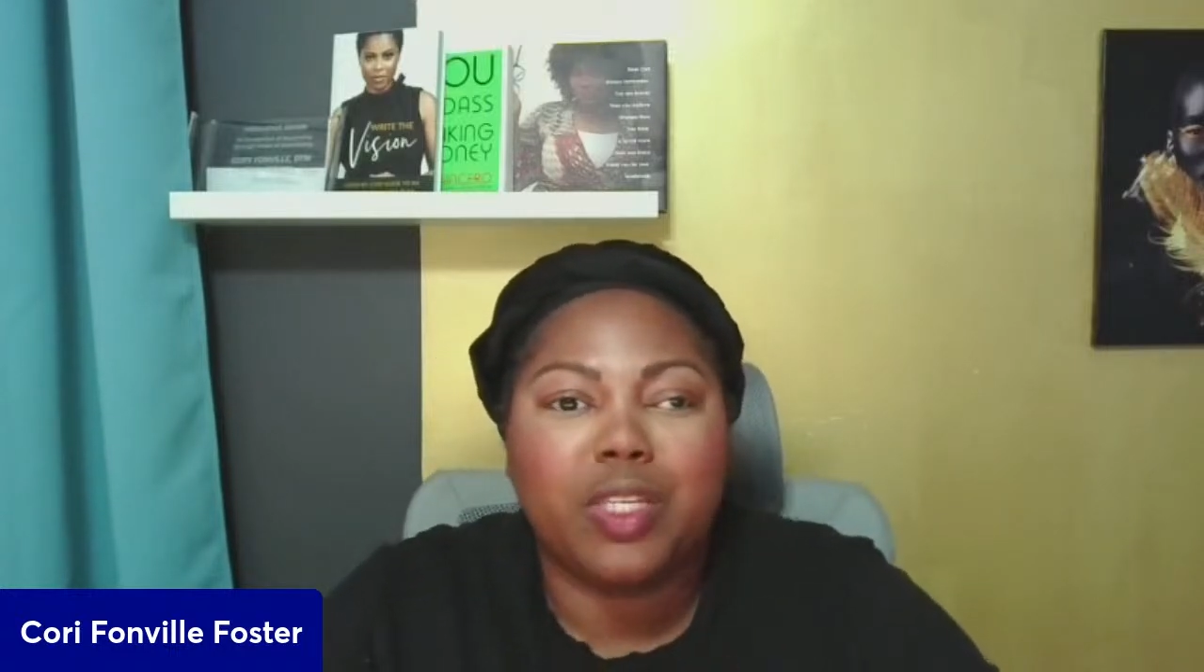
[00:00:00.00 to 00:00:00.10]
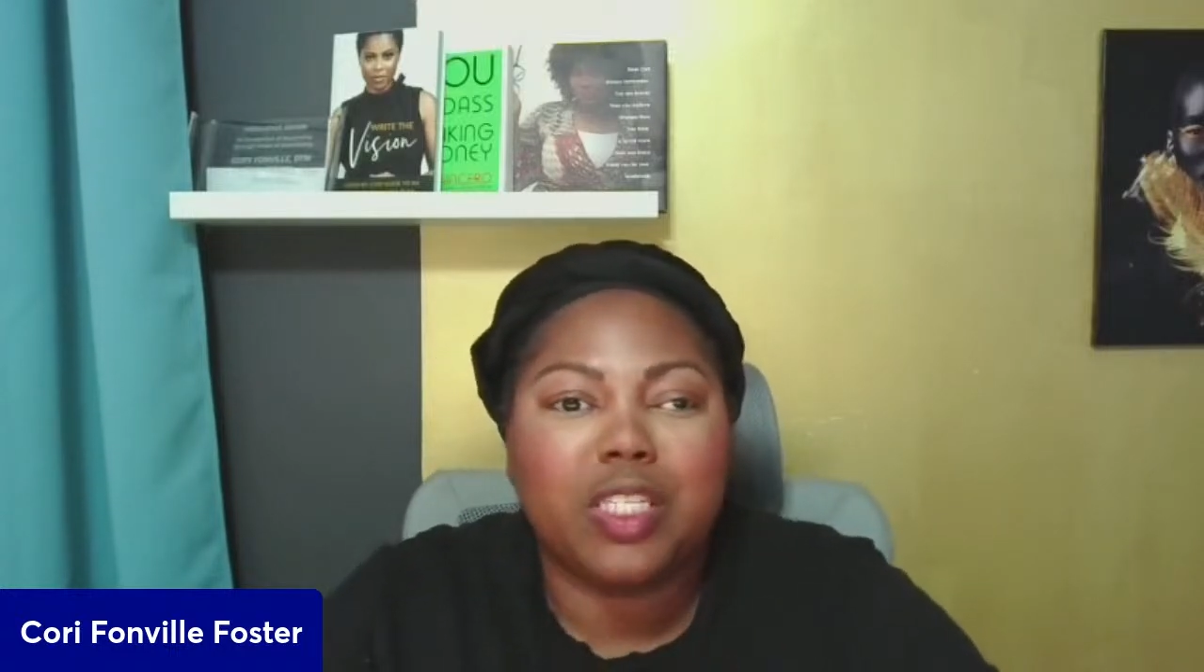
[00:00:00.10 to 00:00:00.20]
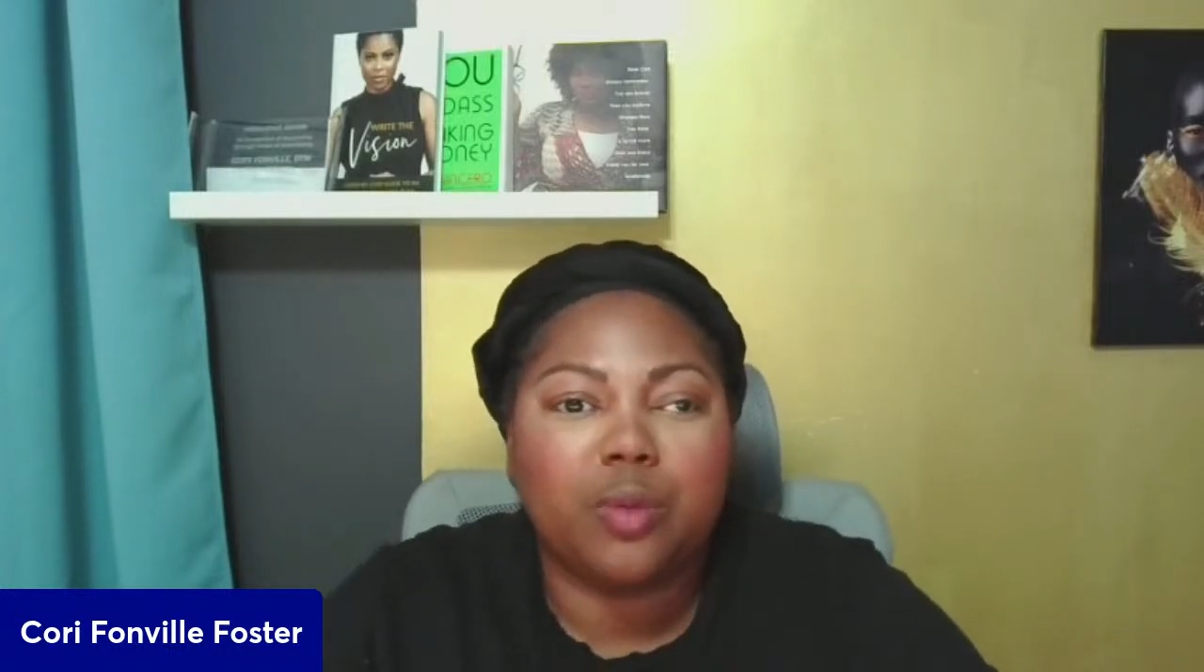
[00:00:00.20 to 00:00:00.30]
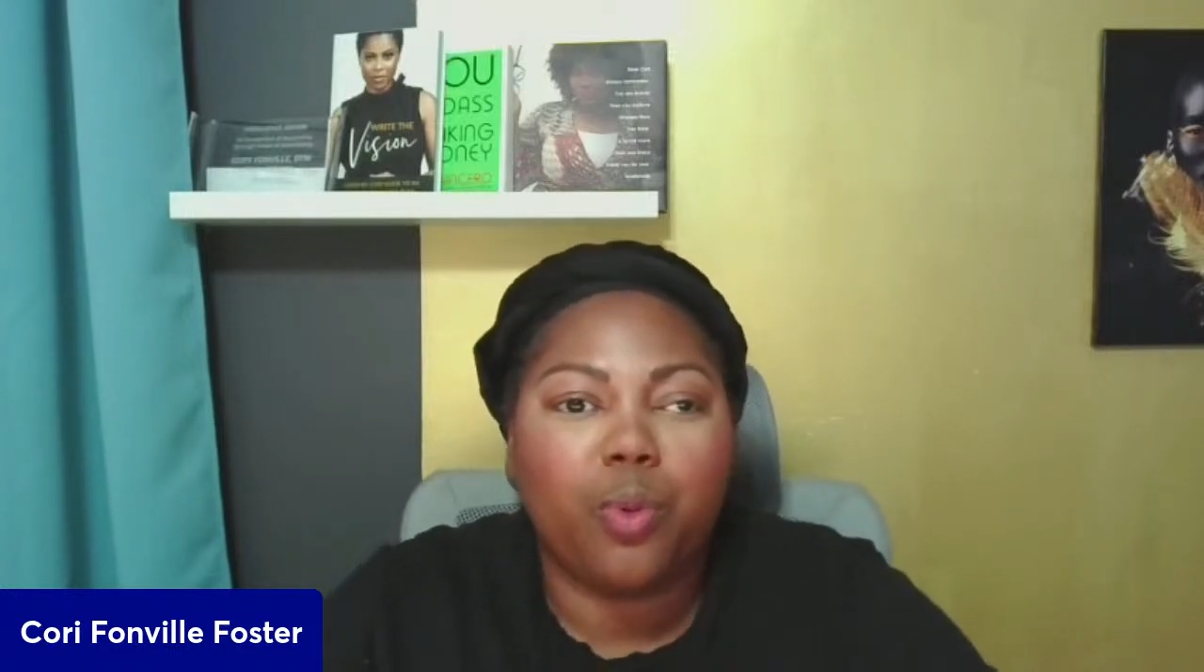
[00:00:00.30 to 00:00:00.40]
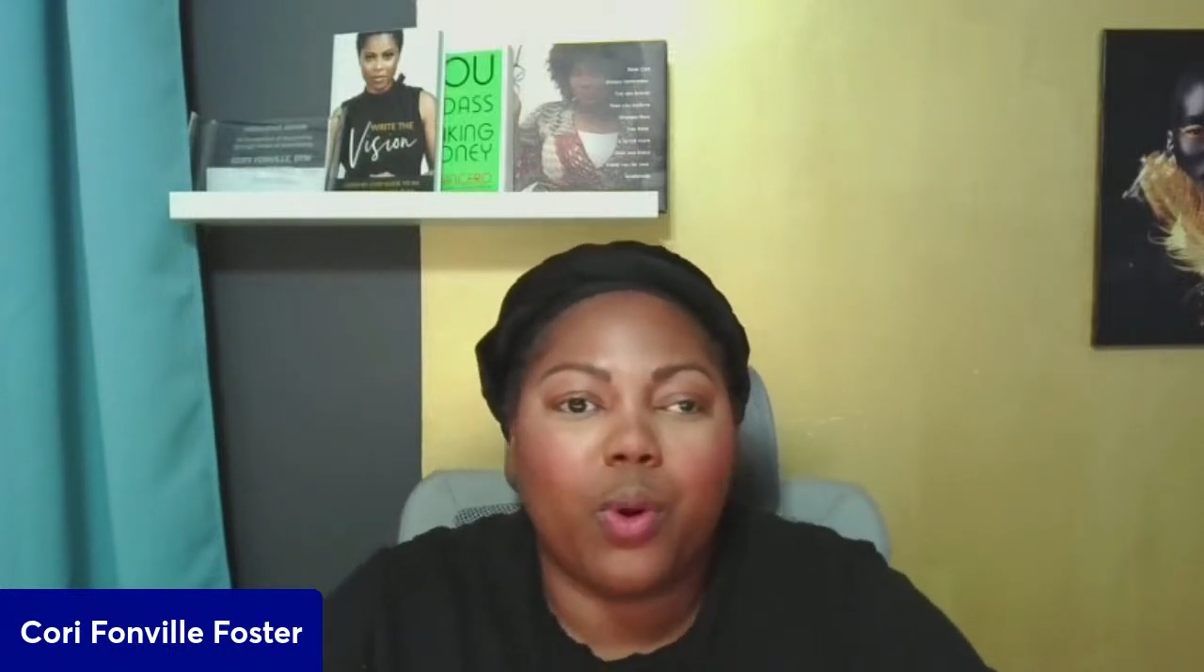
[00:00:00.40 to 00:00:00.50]

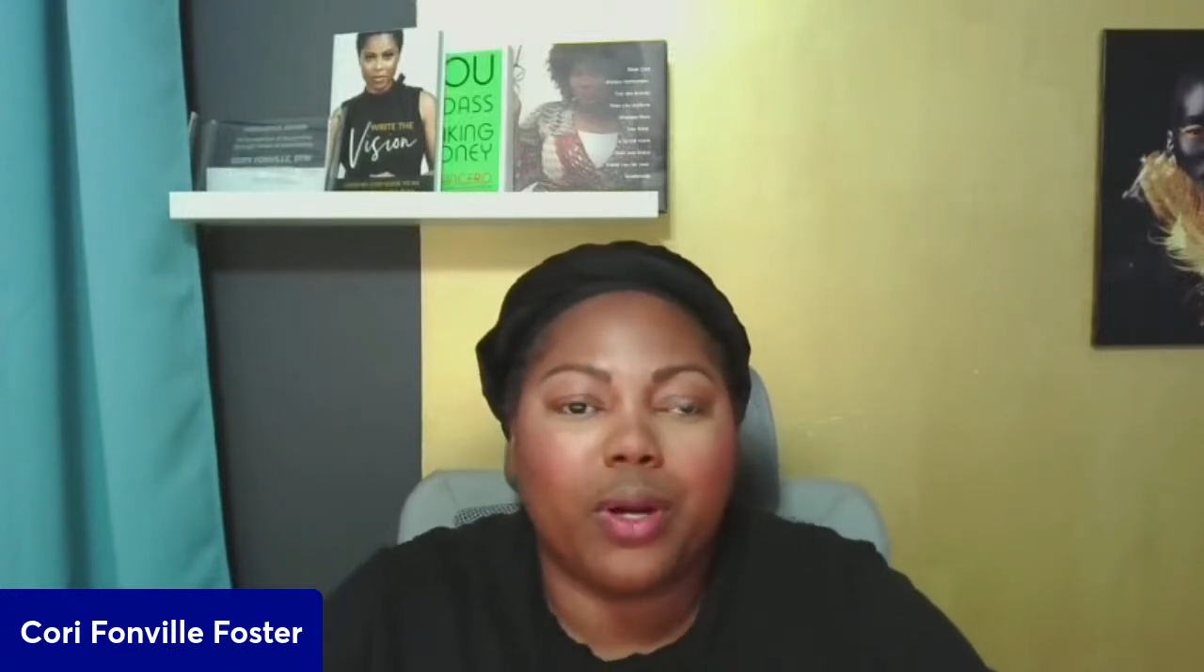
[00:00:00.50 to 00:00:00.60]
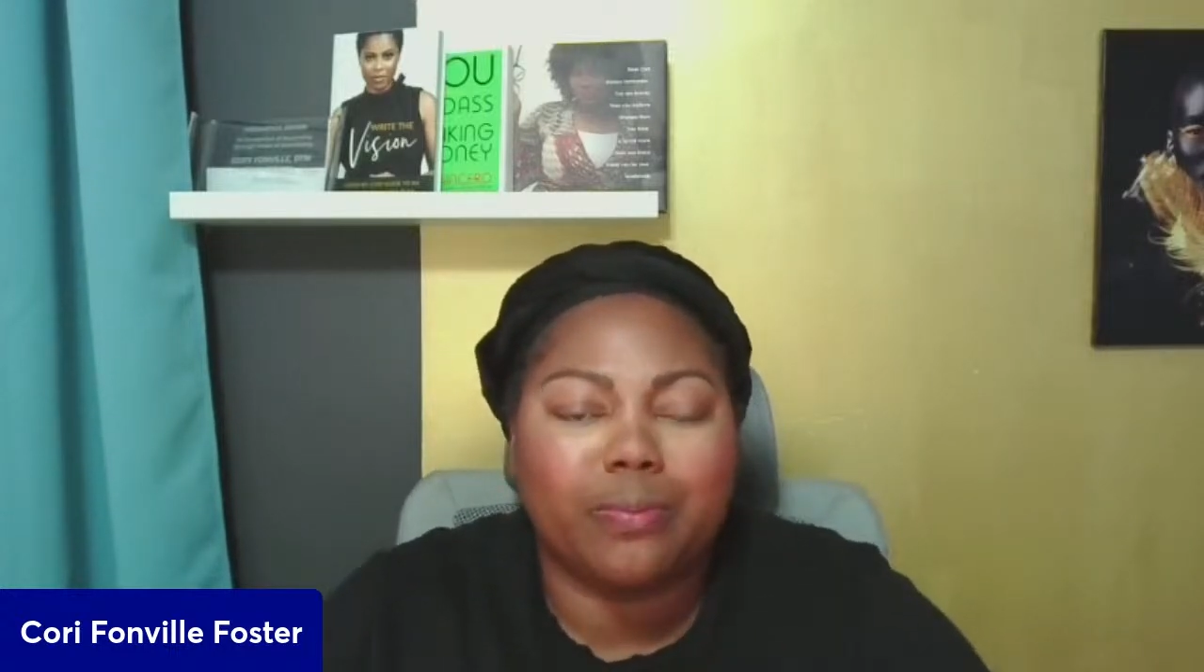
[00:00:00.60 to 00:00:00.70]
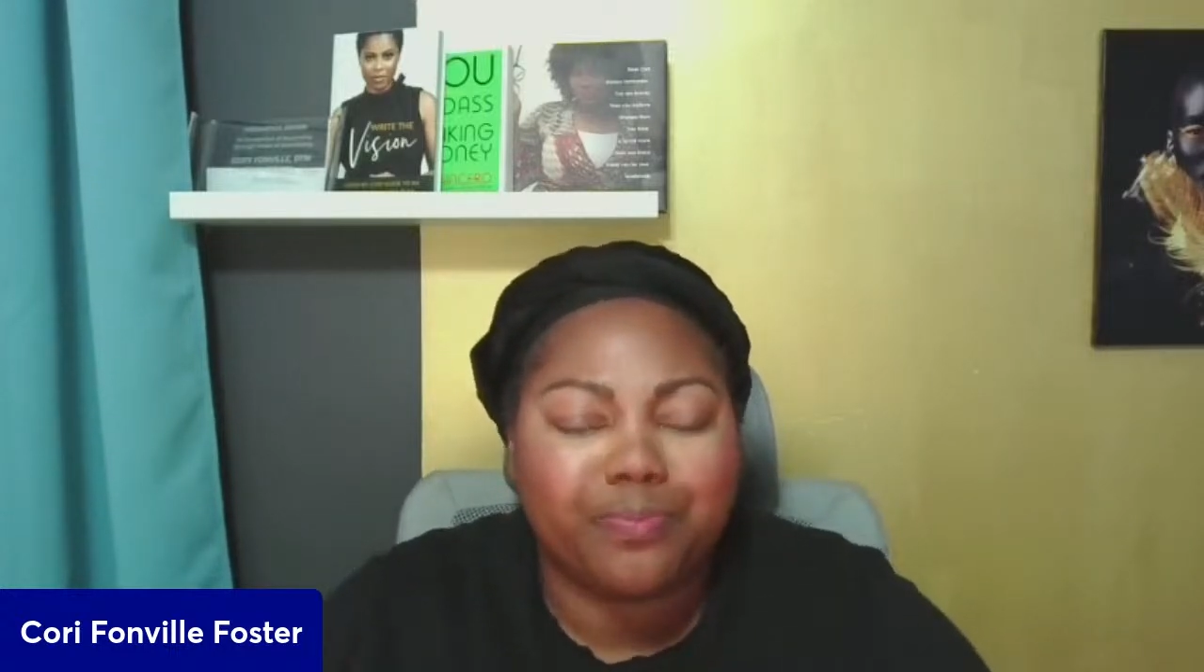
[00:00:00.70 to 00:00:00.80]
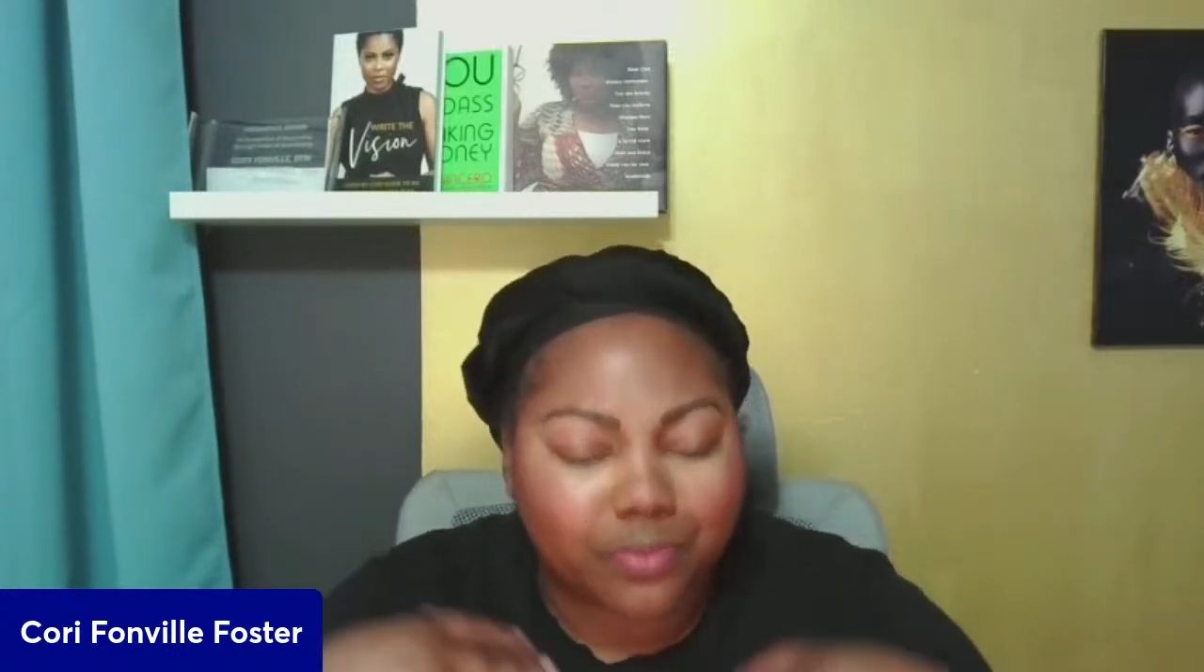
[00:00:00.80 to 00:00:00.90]
support